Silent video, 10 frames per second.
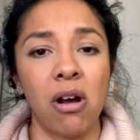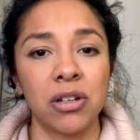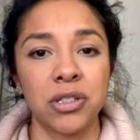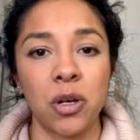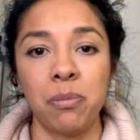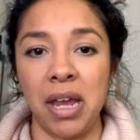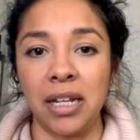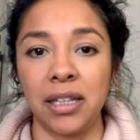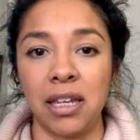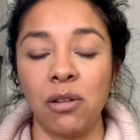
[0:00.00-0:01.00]
also
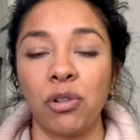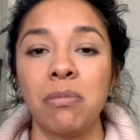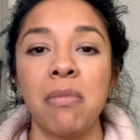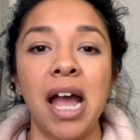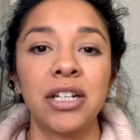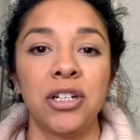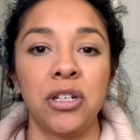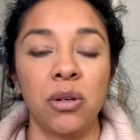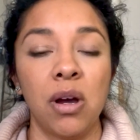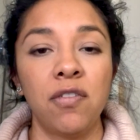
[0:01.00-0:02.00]
mainly reminded
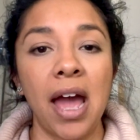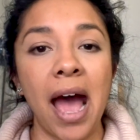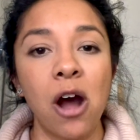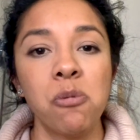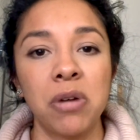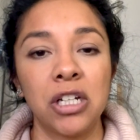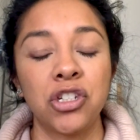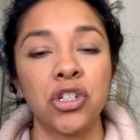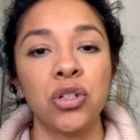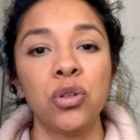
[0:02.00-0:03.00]
you of how
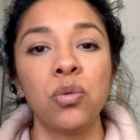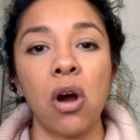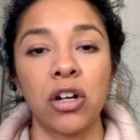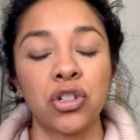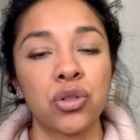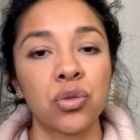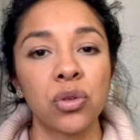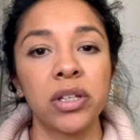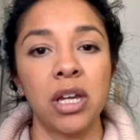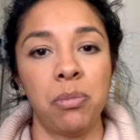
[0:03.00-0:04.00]
much you are
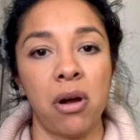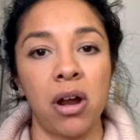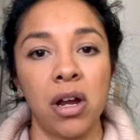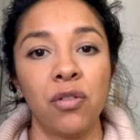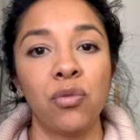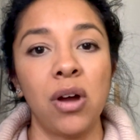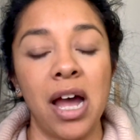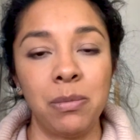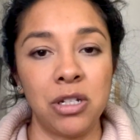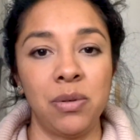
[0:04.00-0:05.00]
truly a part of what
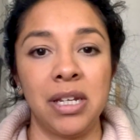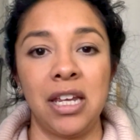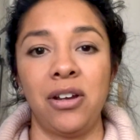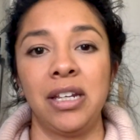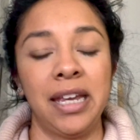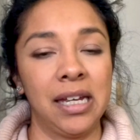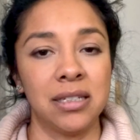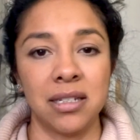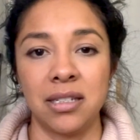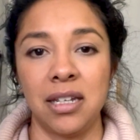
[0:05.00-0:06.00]
I'm doing here in
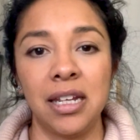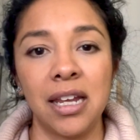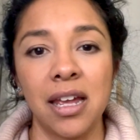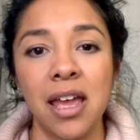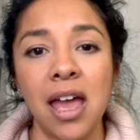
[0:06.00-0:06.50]
Kansas City.